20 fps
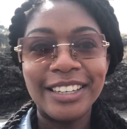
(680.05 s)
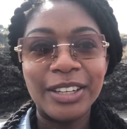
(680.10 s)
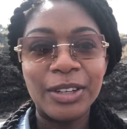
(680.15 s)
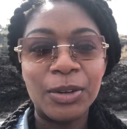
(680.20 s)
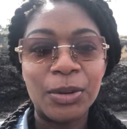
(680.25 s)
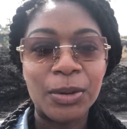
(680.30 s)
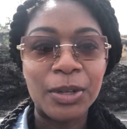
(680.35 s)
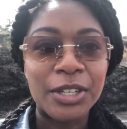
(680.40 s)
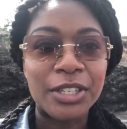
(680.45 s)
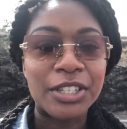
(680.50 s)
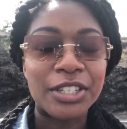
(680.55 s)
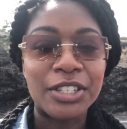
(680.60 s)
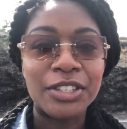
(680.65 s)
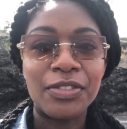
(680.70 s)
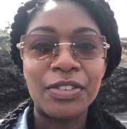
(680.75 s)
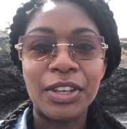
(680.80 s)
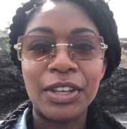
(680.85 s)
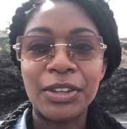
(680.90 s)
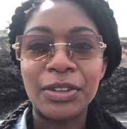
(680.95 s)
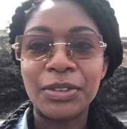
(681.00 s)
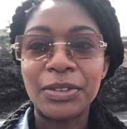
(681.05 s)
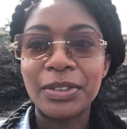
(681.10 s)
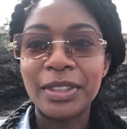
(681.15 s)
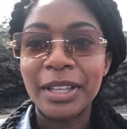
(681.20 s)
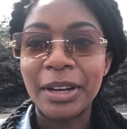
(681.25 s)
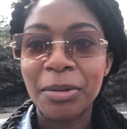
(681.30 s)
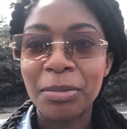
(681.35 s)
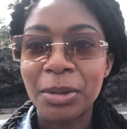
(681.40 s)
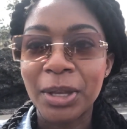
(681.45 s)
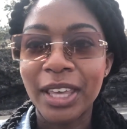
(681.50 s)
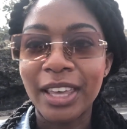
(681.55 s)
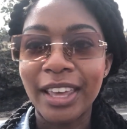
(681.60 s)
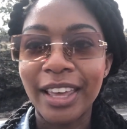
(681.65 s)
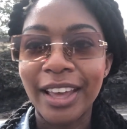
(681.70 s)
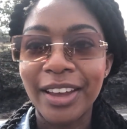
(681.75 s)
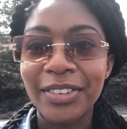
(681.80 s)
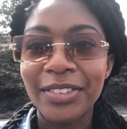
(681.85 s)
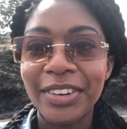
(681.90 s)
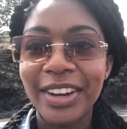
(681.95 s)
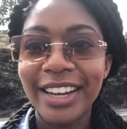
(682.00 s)
gorgeous view that I'm looking
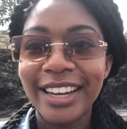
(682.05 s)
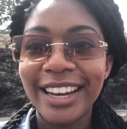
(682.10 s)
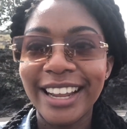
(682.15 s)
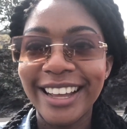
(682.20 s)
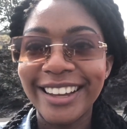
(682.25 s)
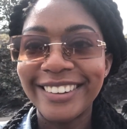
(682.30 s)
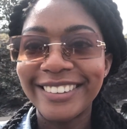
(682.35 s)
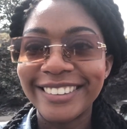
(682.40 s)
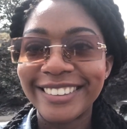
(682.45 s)
at right now.